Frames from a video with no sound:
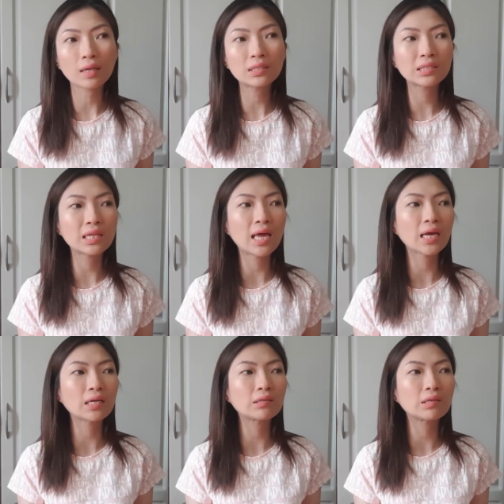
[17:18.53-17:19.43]
It's
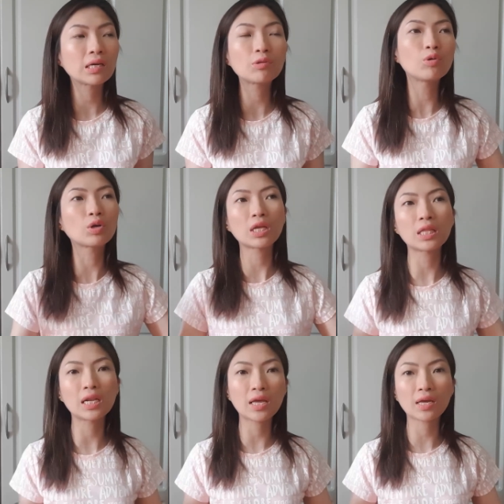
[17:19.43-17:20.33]
like hinulog na
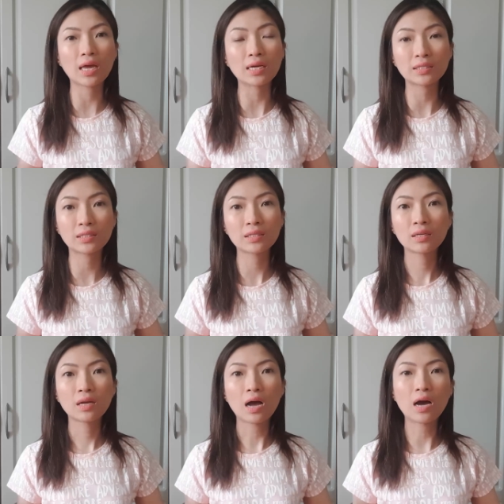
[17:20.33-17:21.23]
nila yung case
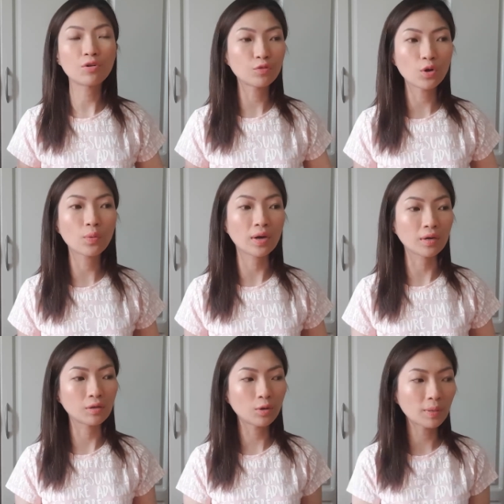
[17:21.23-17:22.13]
out of nowhere.
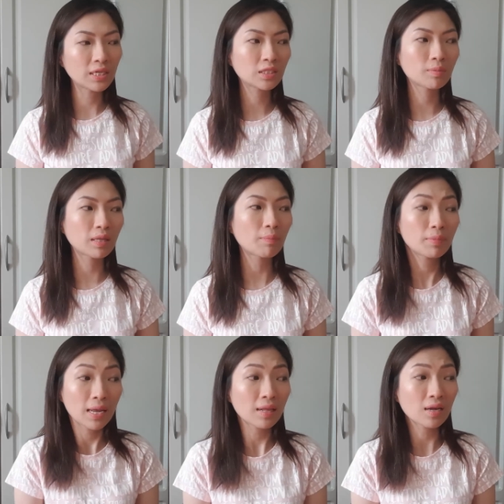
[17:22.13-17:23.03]
Nobody's been
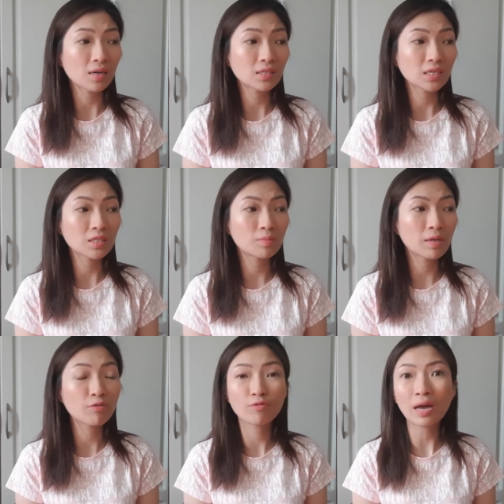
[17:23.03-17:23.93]
updating us. It's
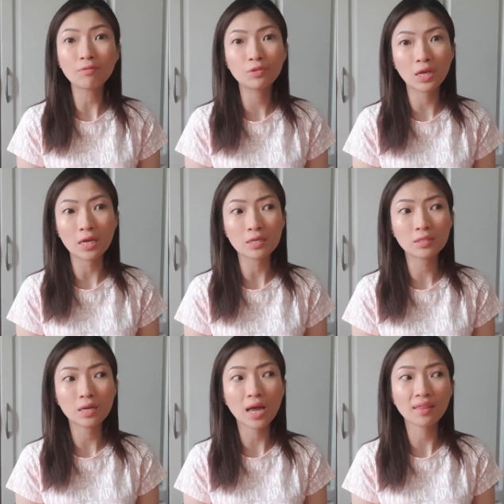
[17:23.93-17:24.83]
been 5
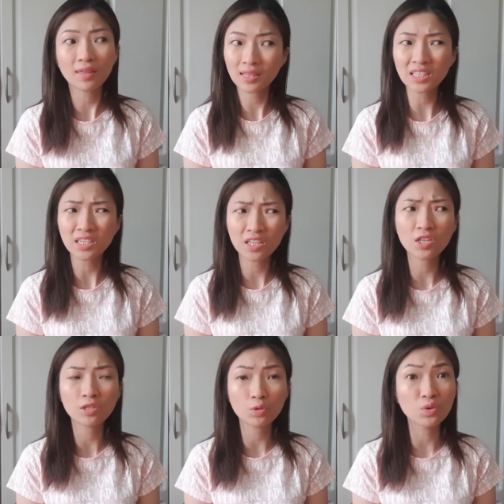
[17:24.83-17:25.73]
days. I think that's a
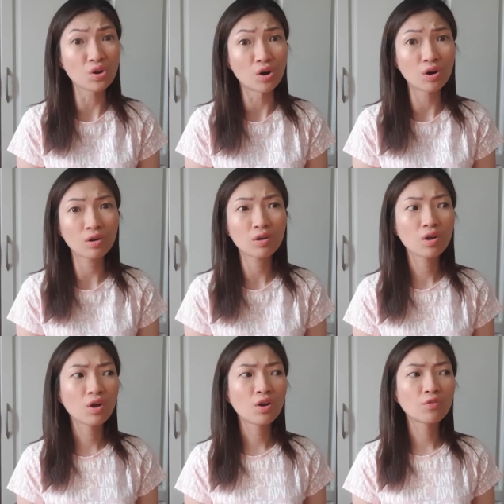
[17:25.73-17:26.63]
little too long
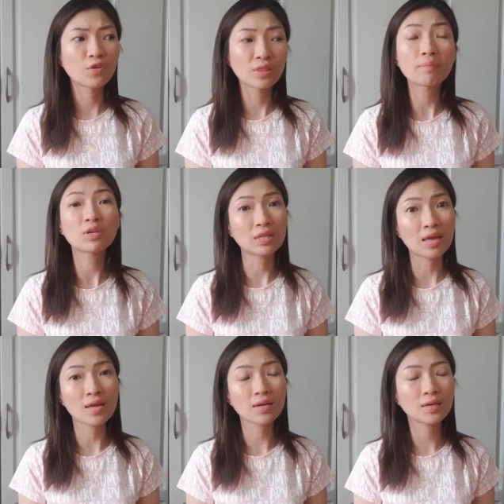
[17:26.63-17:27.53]
for them to
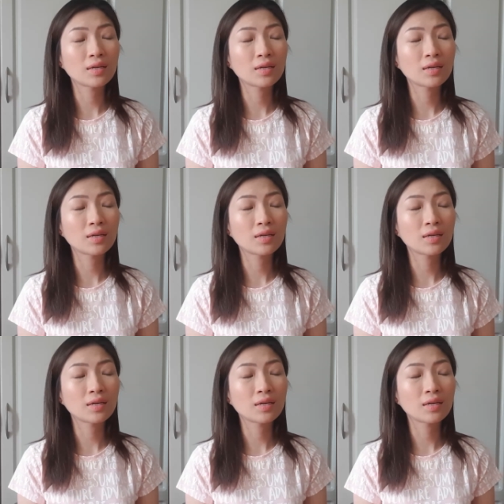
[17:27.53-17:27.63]
take.